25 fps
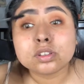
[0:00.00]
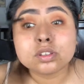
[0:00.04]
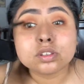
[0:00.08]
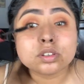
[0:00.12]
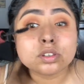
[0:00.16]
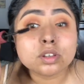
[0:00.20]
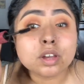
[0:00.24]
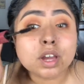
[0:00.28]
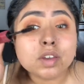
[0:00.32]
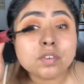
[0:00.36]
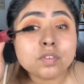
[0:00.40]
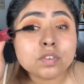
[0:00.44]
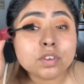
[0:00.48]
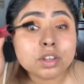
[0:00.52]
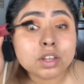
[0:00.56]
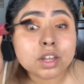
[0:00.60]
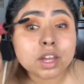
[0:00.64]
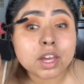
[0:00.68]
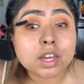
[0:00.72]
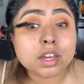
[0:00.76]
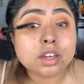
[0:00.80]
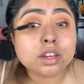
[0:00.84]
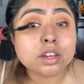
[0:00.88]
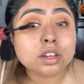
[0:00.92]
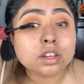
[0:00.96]
So I feel
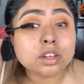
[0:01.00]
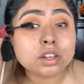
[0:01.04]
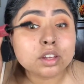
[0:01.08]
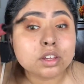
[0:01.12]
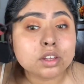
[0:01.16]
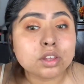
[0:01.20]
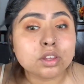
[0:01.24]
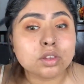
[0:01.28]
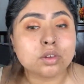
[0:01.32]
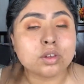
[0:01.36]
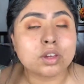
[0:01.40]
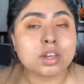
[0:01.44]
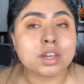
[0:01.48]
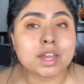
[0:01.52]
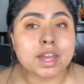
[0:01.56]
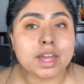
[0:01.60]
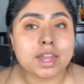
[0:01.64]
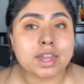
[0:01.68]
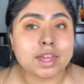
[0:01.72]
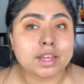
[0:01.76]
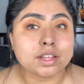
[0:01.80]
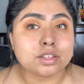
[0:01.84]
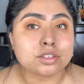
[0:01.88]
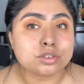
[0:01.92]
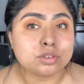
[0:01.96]
like you could get
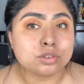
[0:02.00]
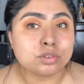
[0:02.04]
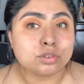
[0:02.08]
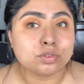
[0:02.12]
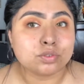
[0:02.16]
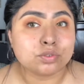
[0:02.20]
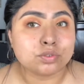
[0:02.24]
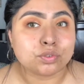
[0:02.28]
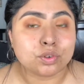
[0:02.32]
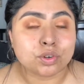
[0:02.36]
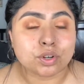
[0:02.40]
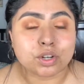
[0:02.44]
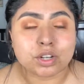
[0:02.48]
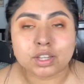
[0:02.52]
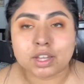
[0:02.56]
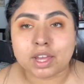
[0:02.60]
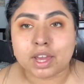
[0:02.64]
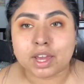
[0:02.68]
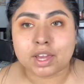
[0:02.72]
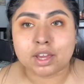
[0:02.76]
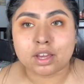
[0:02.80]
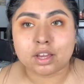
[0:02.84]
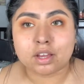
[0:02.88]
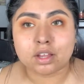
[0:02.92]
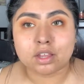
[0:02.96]
like 2 for
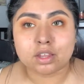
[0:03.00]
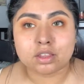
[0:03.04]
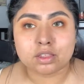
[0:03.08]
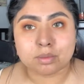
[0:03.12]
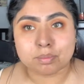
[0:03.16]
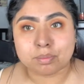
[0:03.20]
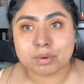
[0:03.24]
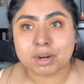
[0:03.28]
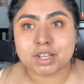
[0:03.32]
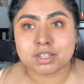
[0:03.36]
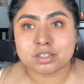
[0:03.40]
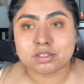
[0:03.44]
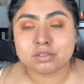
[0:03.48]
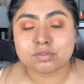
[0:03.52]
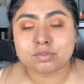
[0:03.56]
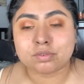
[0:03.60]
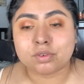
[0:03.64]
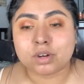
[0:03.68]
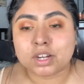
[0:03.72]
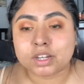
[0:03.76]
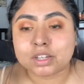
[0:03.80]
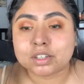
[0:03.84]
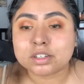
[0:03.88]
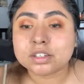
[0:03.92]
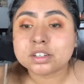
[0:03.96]
like the price of
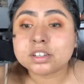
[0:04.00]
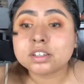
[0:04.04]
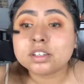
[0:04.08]
1.